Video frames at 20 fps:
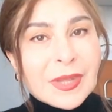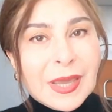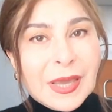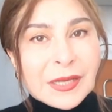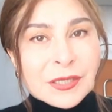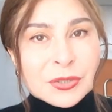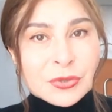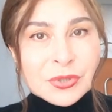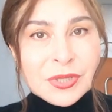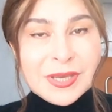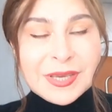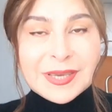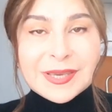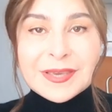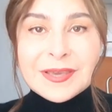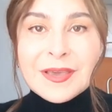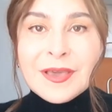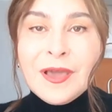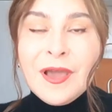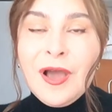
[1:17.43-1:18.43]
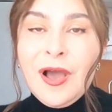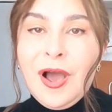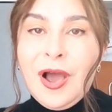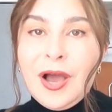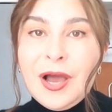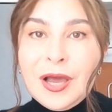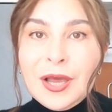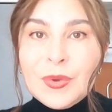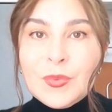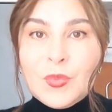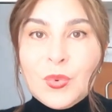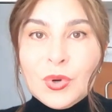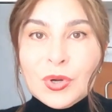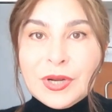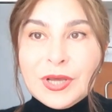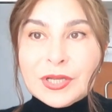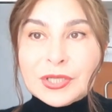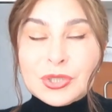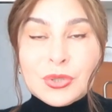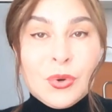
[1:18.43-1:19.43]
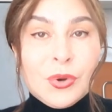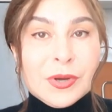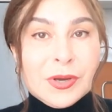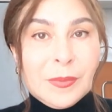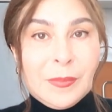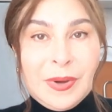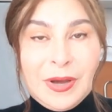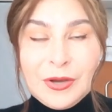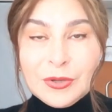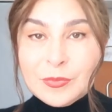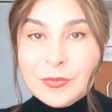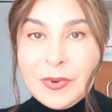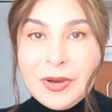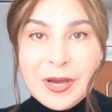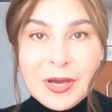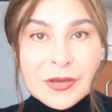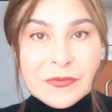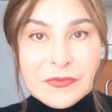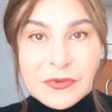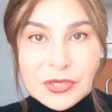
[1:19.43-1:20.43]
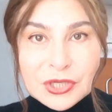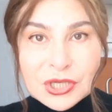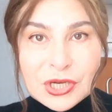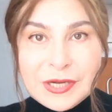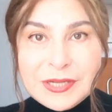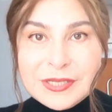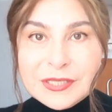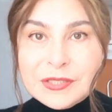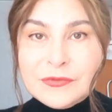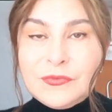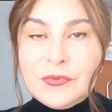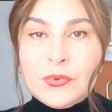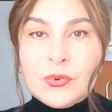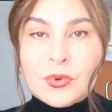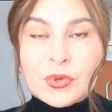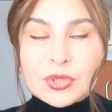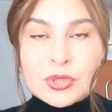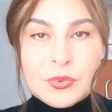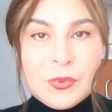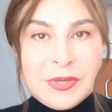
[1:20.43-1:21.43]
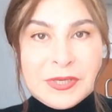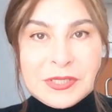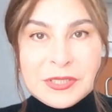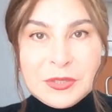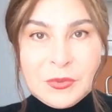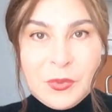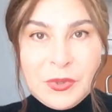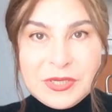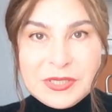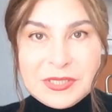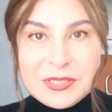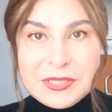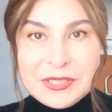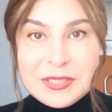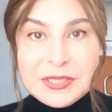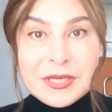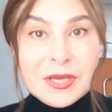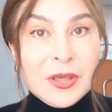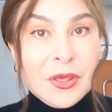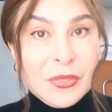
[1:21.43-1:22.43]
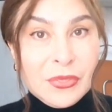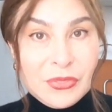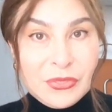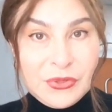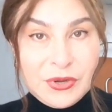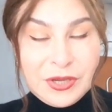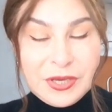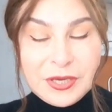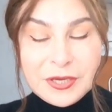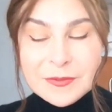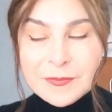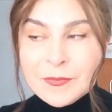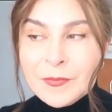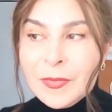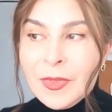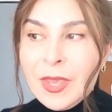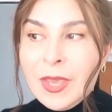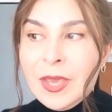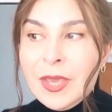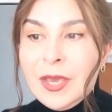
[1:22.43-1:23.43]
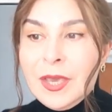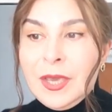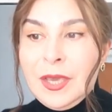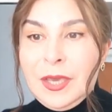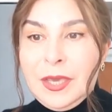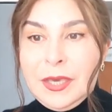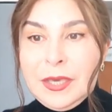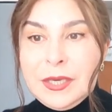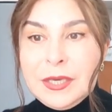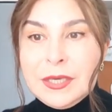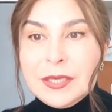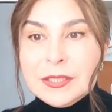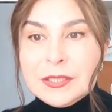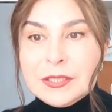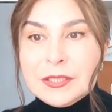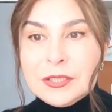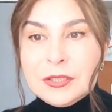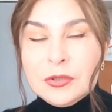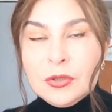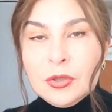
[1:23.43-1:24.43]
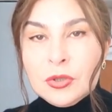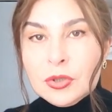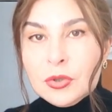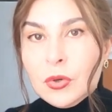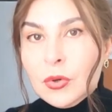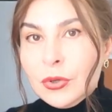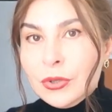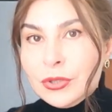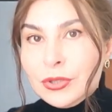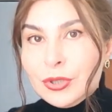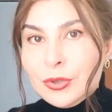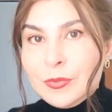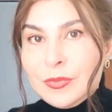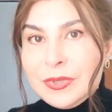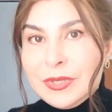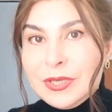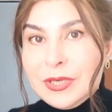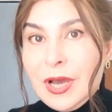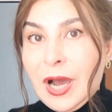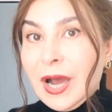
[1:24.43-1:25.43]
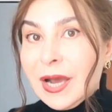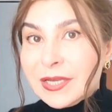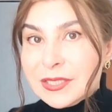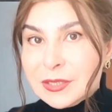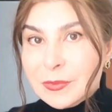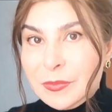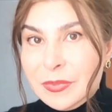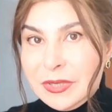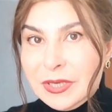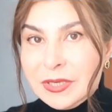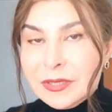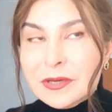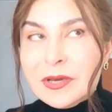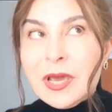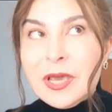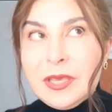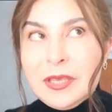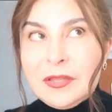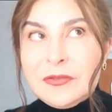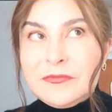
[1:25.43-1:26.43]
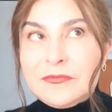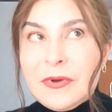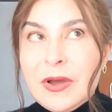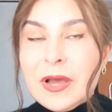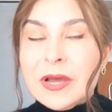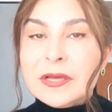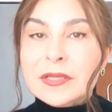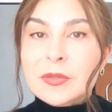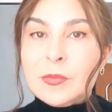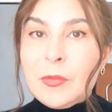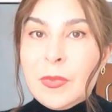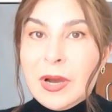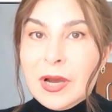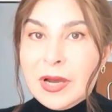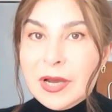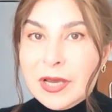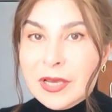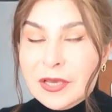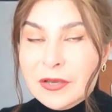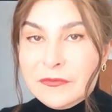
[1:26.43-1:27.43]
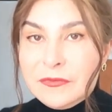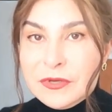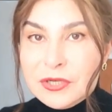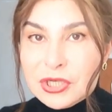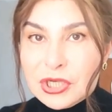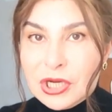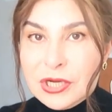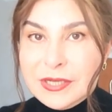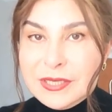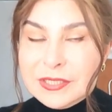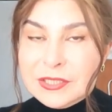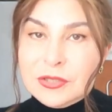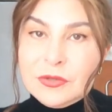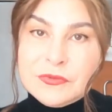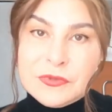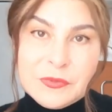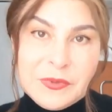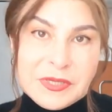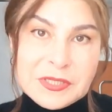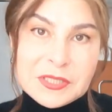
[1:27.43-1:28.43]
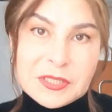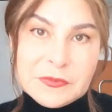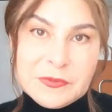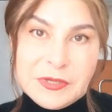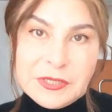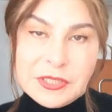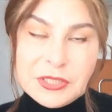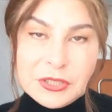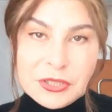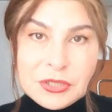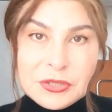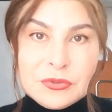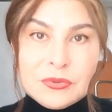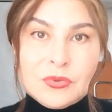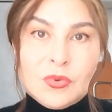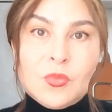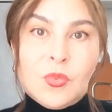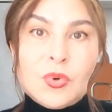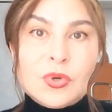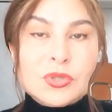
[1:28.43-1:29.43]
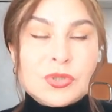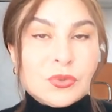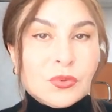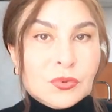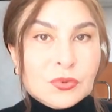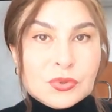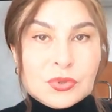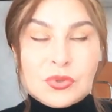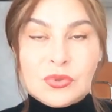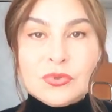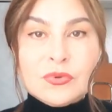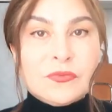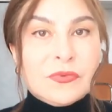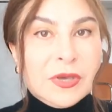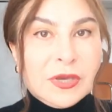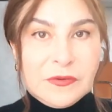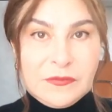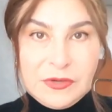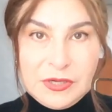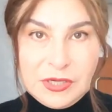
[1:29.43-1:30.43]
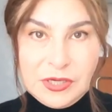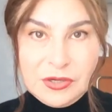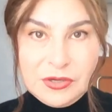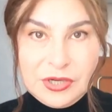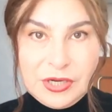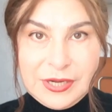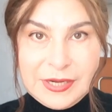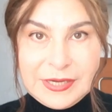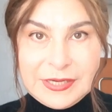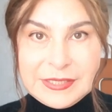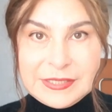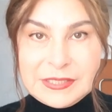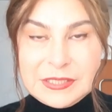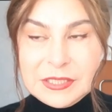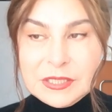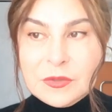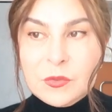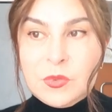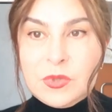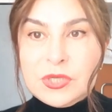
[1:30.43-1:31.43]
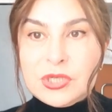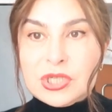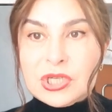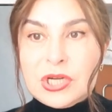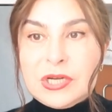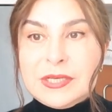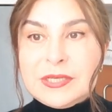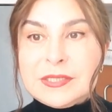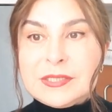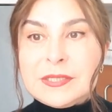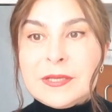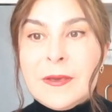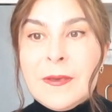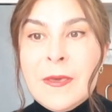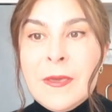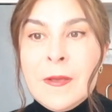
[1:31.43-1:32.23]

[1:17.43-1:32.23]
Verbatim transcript: and today I want to talk about my wish list for 2023 it's not going to be as big in fact my wish list of 2022 was also very very realistic wish list